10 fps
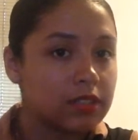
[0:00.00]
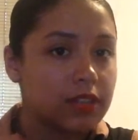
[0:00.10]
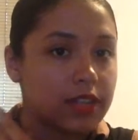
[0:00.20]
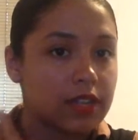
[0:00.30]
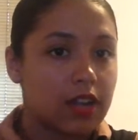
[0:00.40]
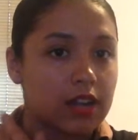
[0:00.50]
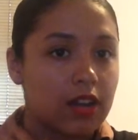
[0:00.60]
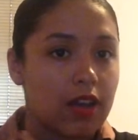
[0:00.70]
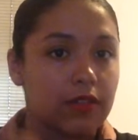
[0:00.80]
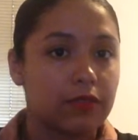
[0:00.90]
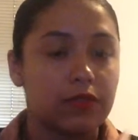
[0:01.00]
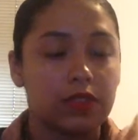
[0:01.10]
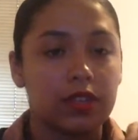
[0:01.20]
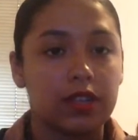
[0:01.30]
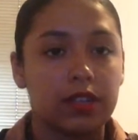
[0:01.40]
like cut off
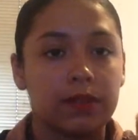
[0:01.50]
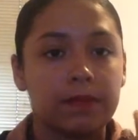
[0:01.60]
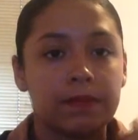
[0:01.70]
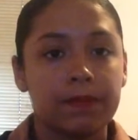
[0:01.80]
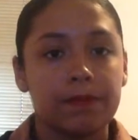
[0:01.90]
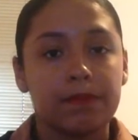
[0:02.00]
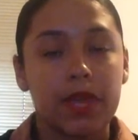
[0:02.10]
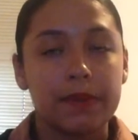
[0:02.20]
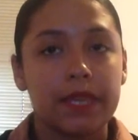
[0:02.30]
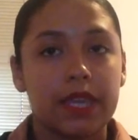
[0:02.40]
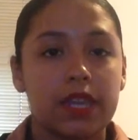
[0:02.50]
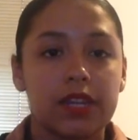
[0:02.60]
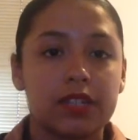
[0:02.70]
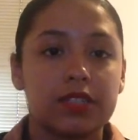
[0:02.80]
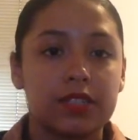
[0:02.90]
the baby
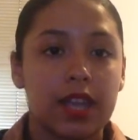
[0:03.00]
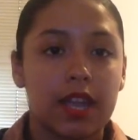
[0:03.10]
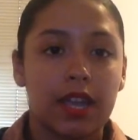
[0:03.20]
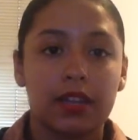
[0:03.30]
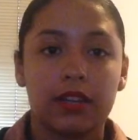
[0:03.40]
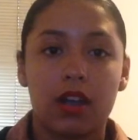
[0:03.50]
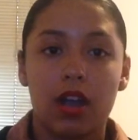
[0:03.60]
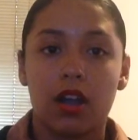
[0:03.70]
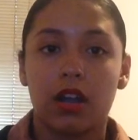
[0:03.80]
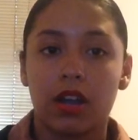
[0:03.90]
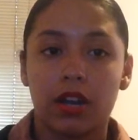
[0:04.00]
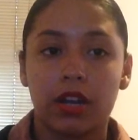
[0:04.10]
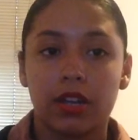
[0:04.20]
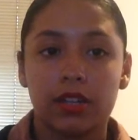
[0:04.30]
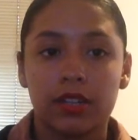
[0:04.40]
hairs that
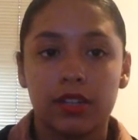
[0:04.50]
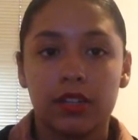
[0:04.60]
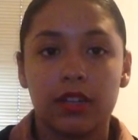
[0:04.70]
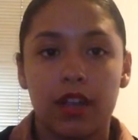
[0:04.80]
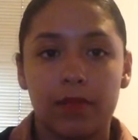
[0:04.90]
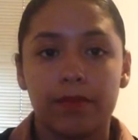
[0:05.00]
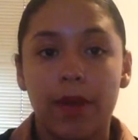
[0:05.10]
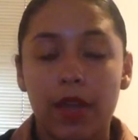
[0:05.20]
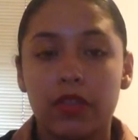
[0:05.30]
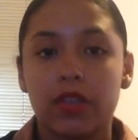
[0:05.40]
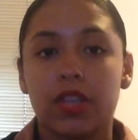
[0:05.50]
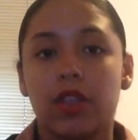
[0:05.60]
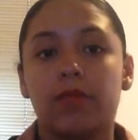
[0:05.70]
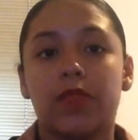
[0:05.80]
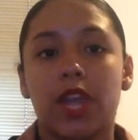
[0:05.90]
are bothering
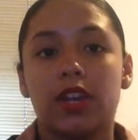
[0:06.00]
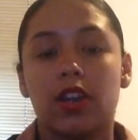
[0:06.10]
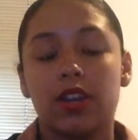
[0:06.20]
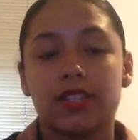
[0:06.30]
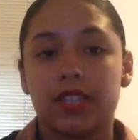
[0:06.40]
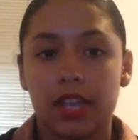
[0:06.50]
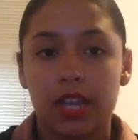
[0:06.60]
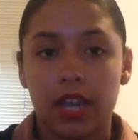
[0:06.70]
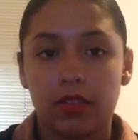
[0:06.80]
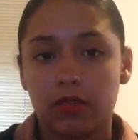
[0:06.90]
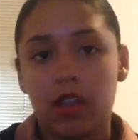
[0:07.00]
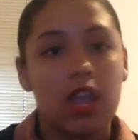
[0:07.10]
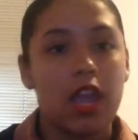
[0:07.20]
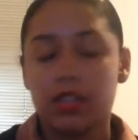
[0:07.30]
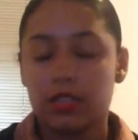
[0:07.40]
them, that are sticking out,
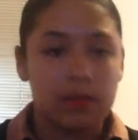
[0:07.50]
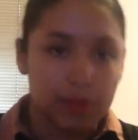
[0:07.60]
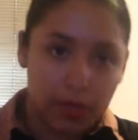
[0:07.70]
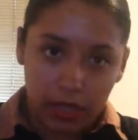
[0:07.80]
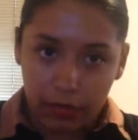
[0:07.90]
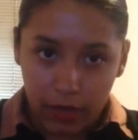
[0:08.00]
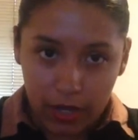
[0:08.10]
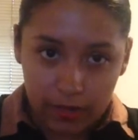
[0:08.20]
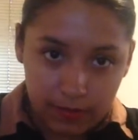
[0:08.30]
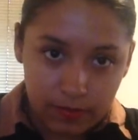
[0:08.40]
and it's completely fine.